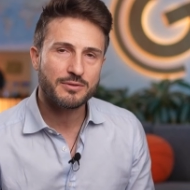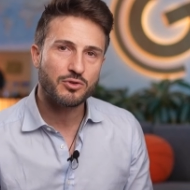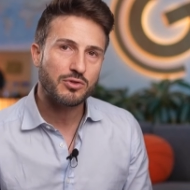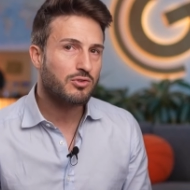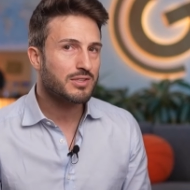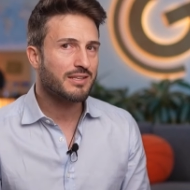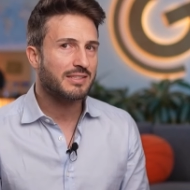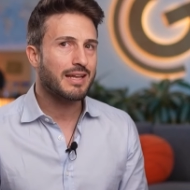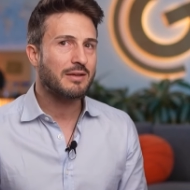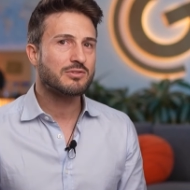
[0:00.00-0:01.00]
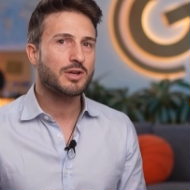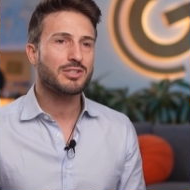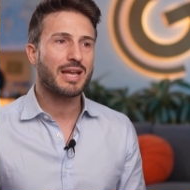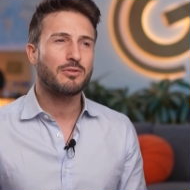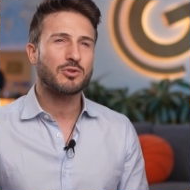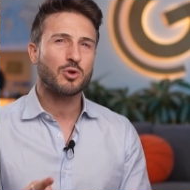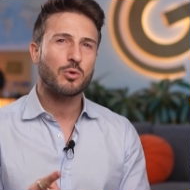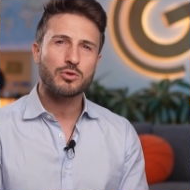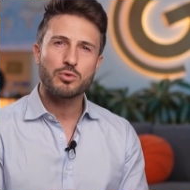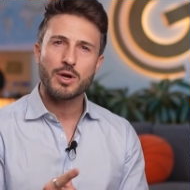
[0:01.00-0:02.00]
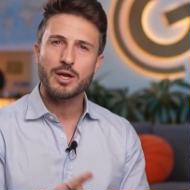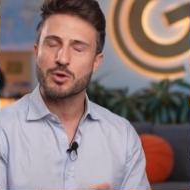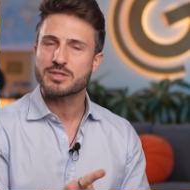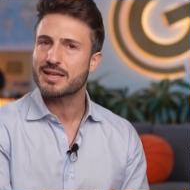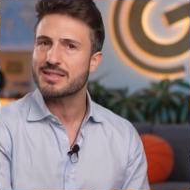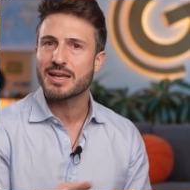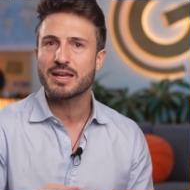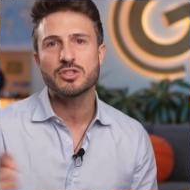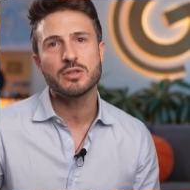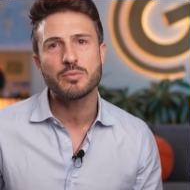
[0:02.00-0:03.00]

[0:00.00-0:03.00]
To do this, they first have to go through an authentication